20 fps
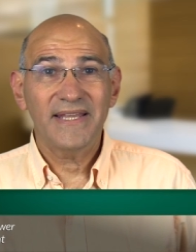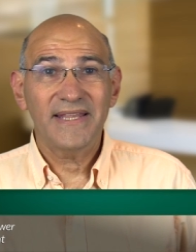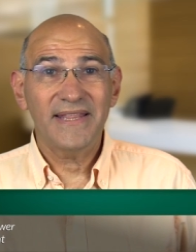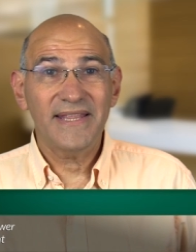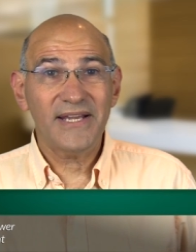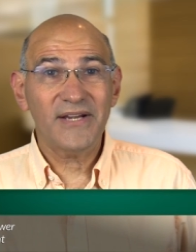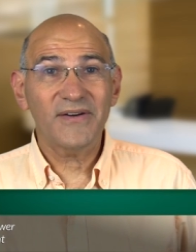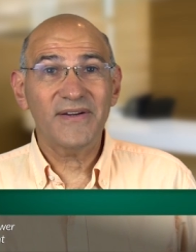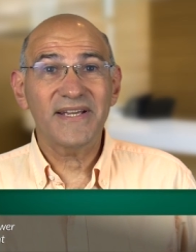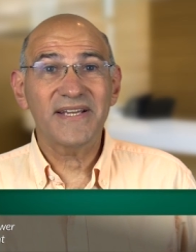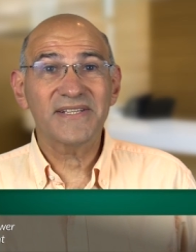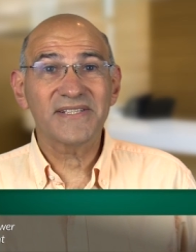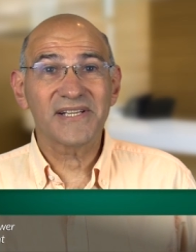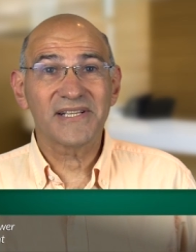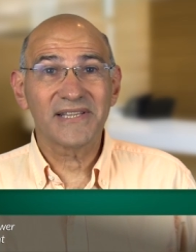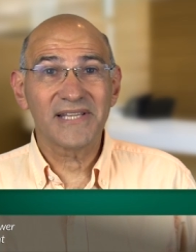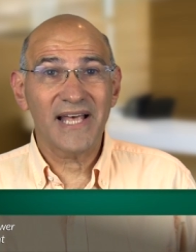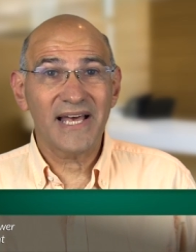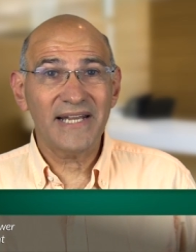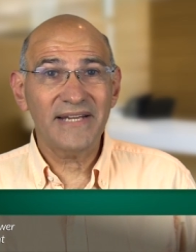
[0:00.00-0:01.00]
There is a
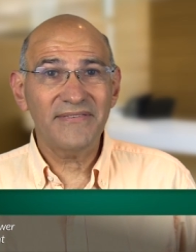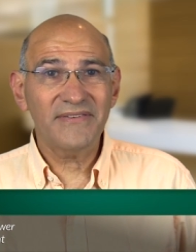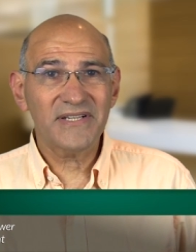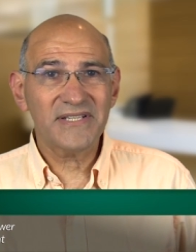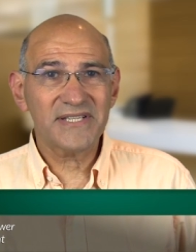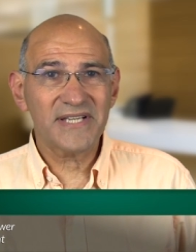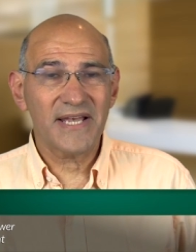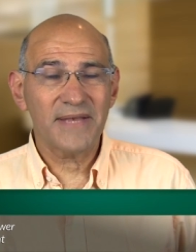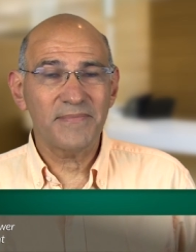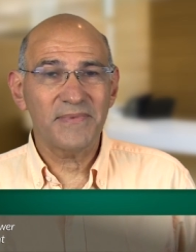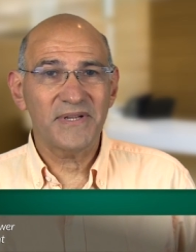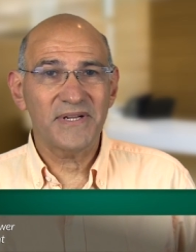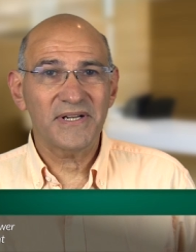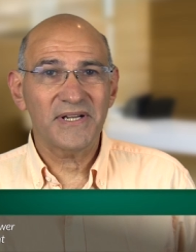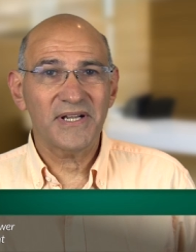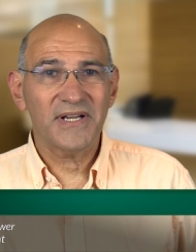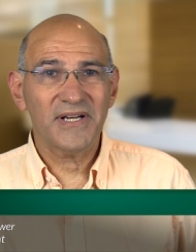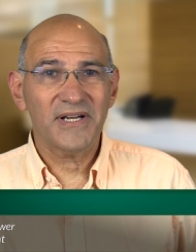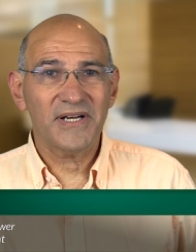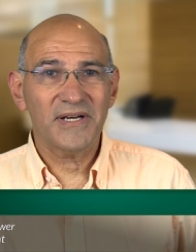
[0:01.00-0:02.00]
lot of excitement
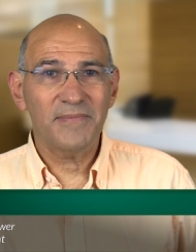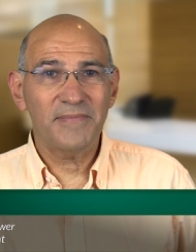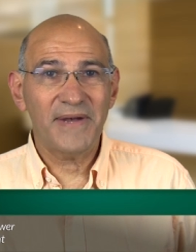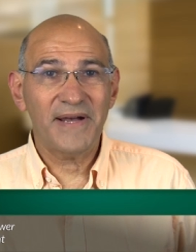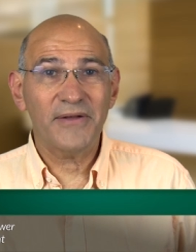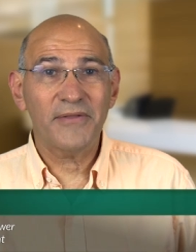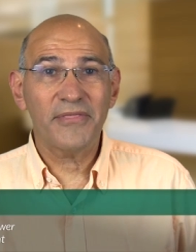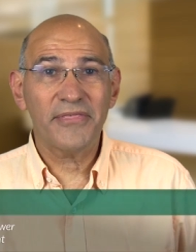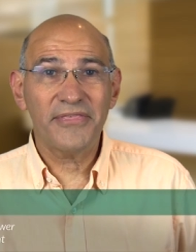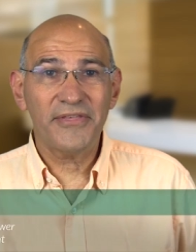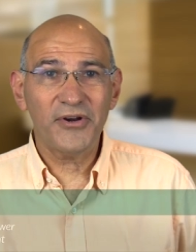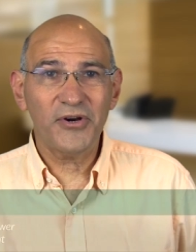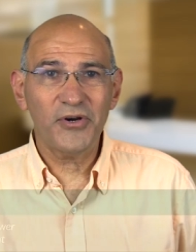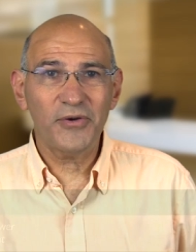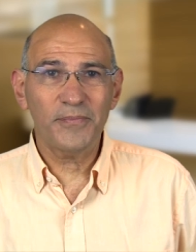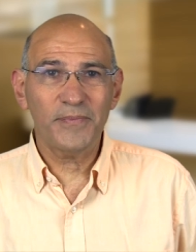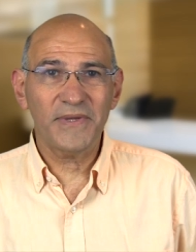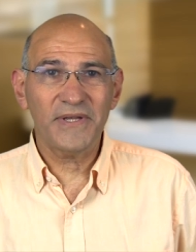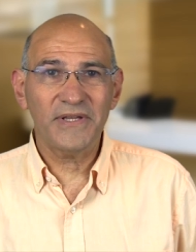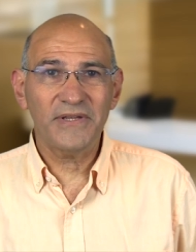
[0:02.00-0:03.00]
about
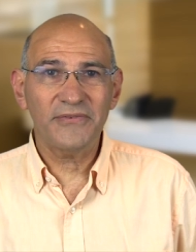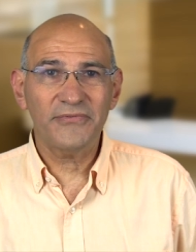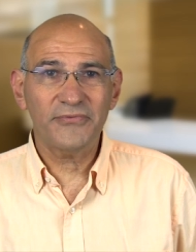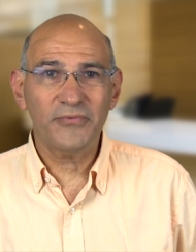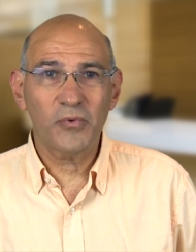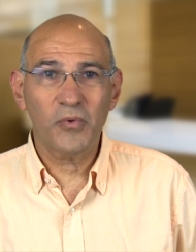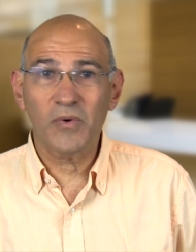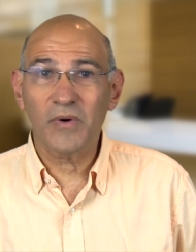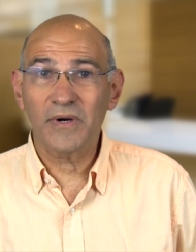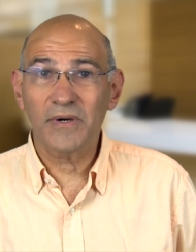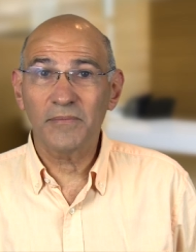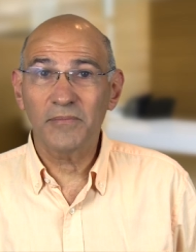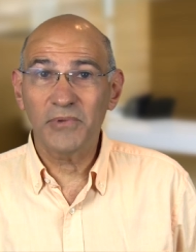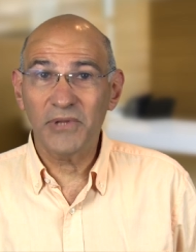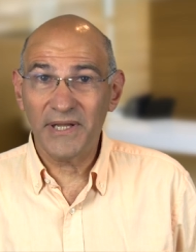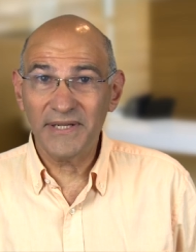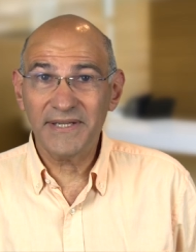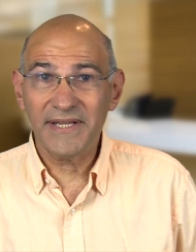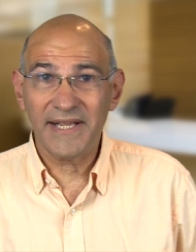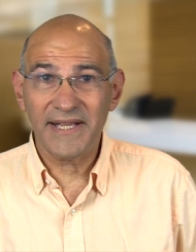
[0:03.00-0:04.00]
therapy for
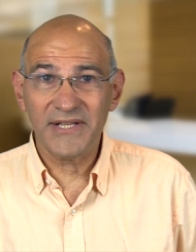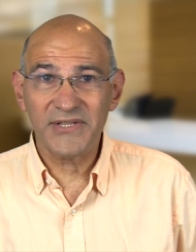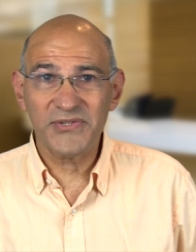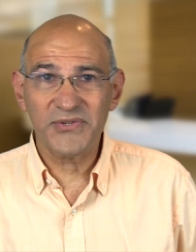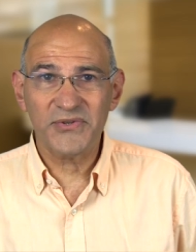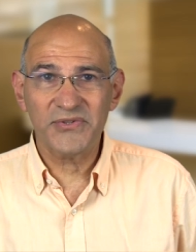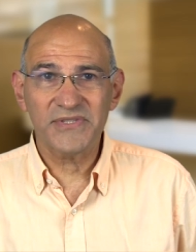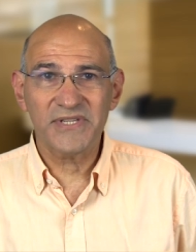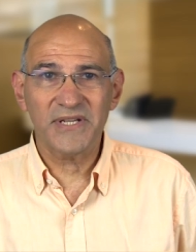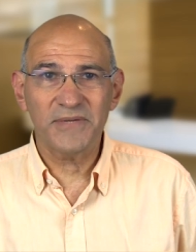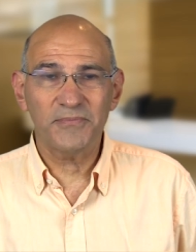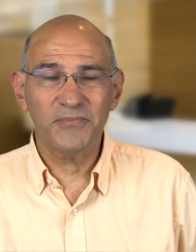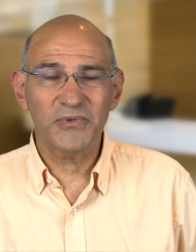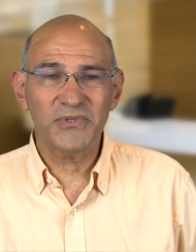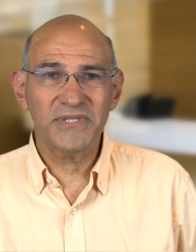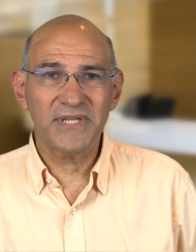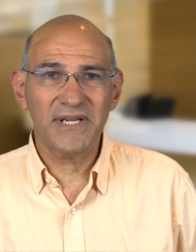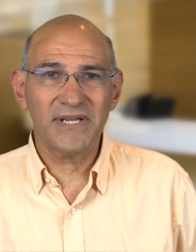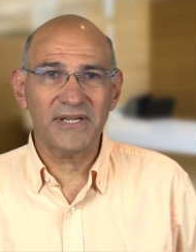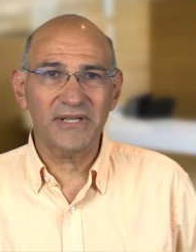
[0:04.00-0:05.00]
blood cancers in
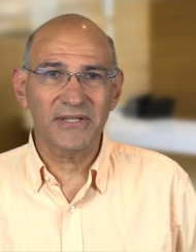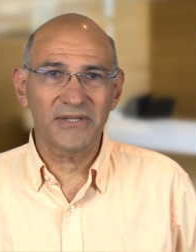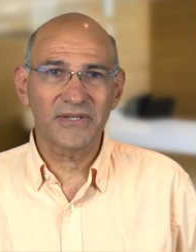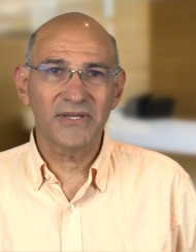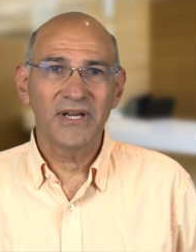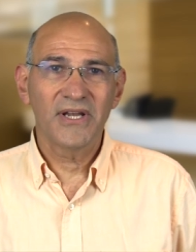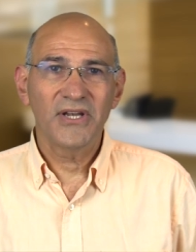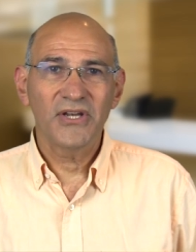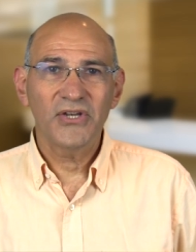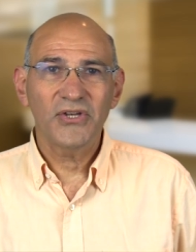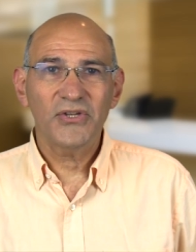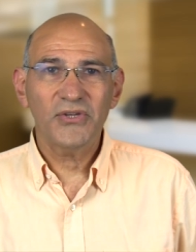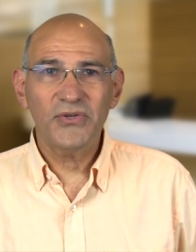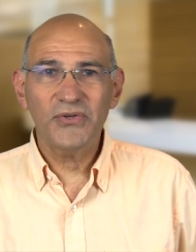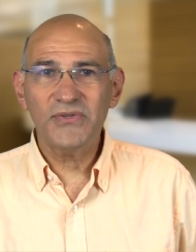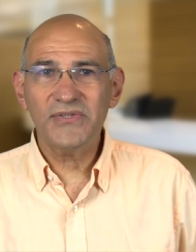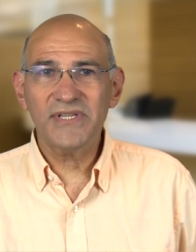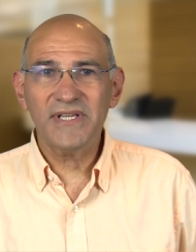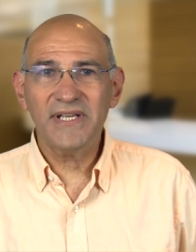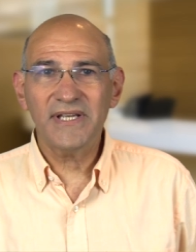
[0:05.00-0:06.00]
particular
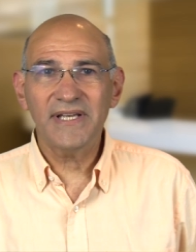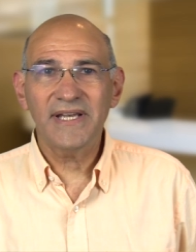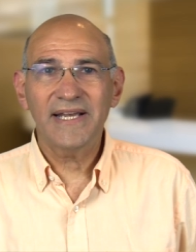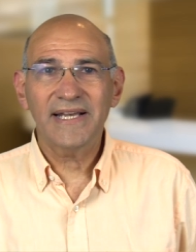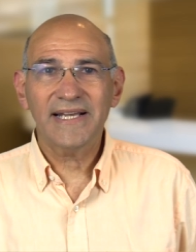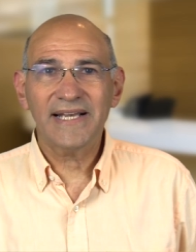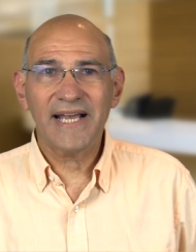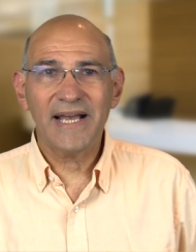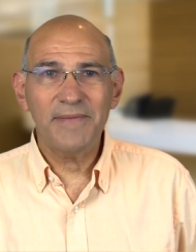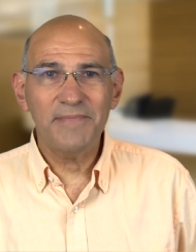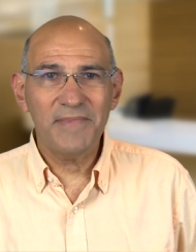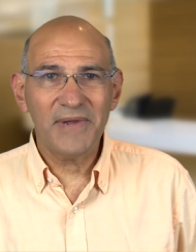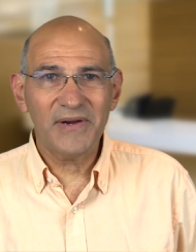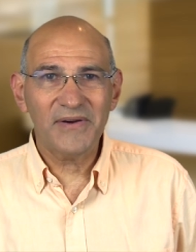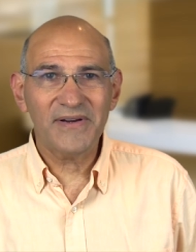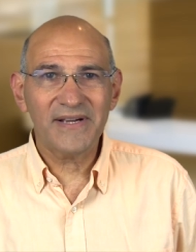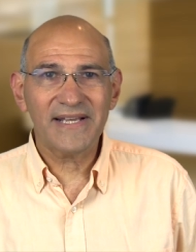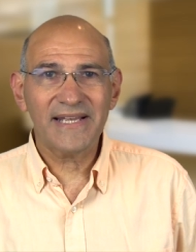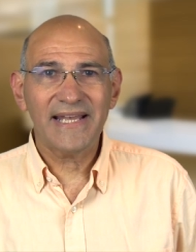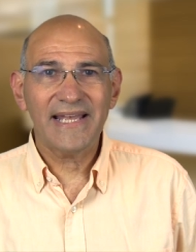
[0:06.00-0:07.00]
using
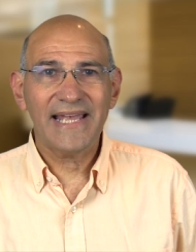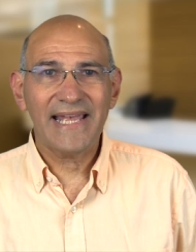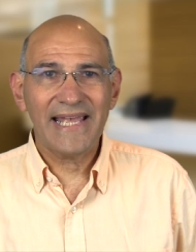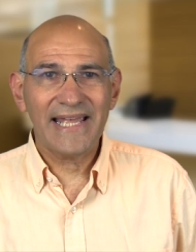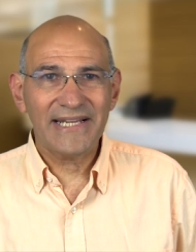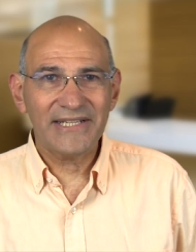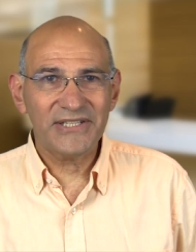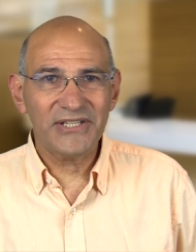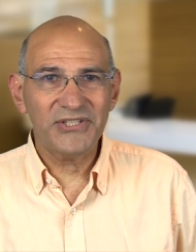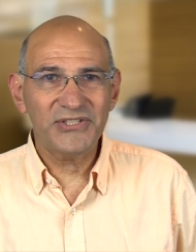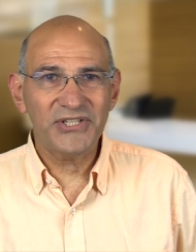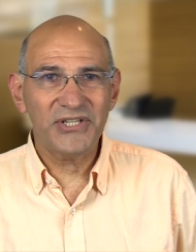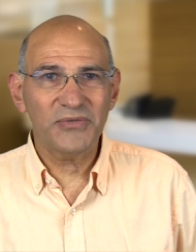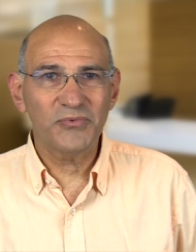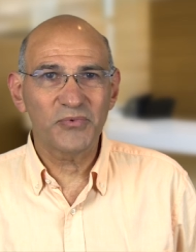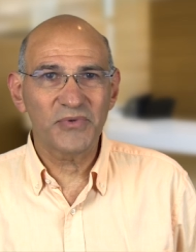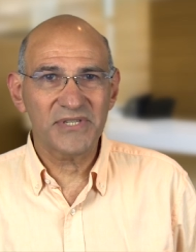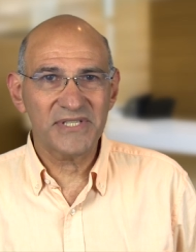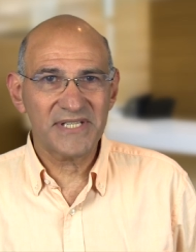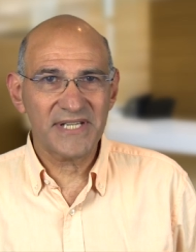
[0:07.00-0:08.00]
chimeric antigen
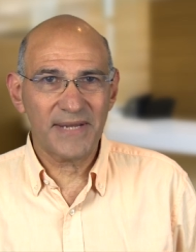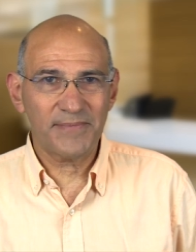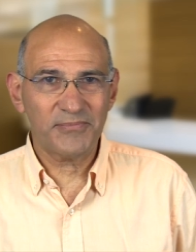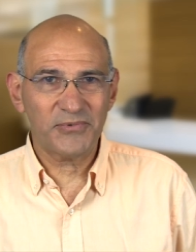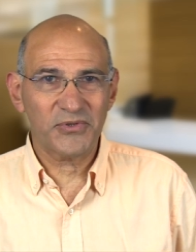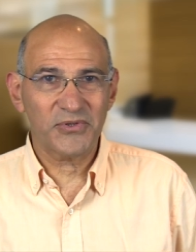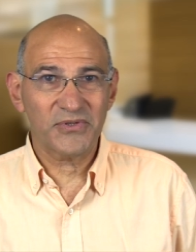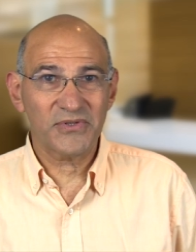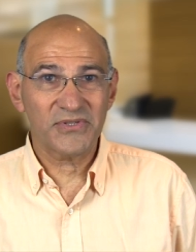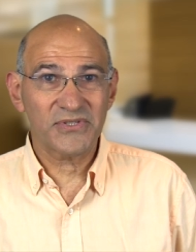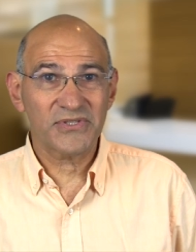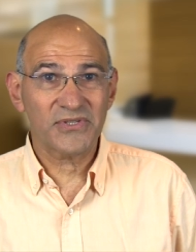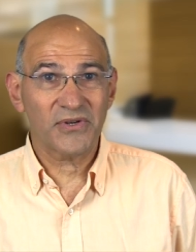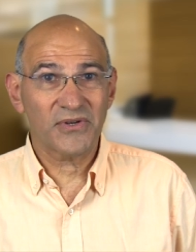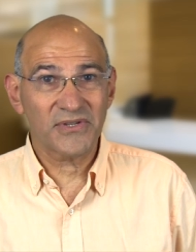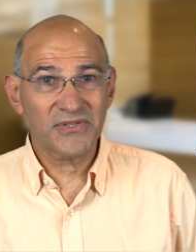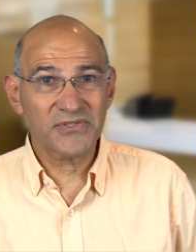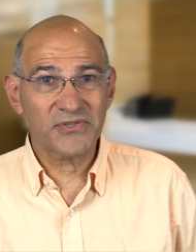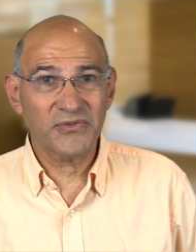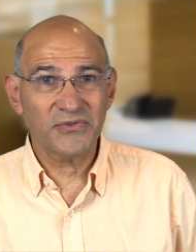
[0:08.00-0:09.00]
receptors,
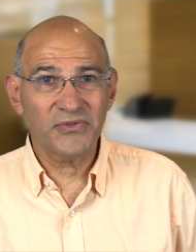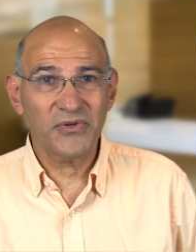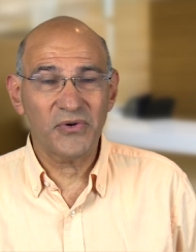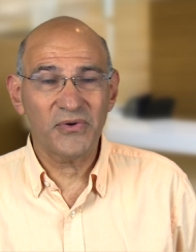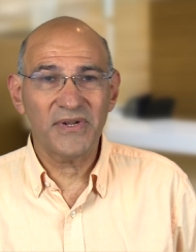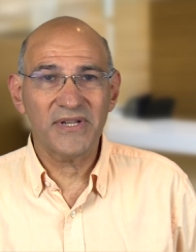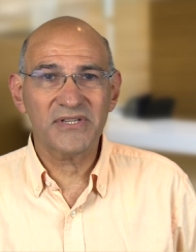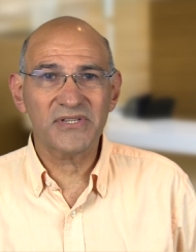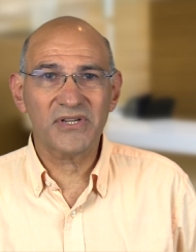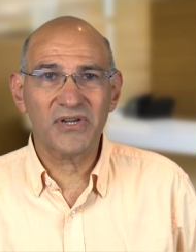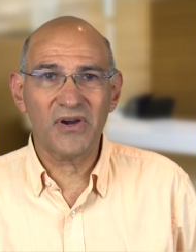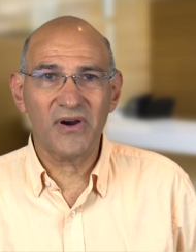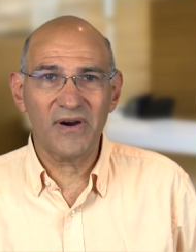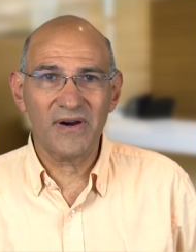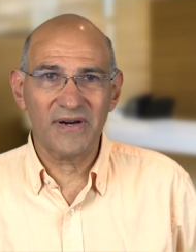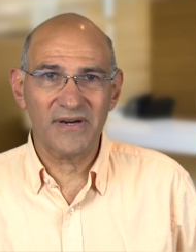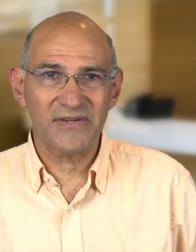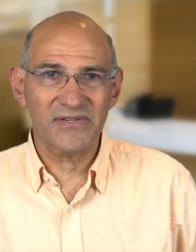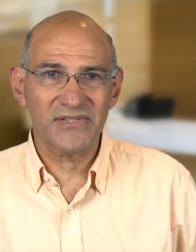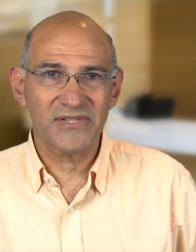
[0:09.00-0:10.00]
also known as
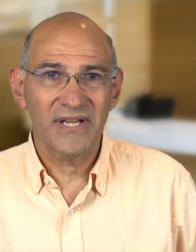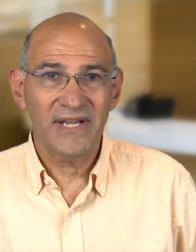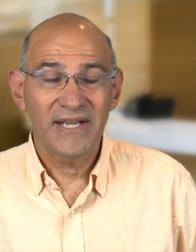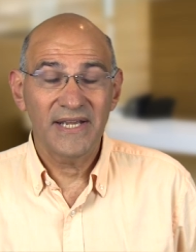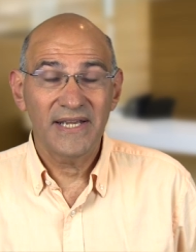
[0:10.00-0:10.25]
CARs,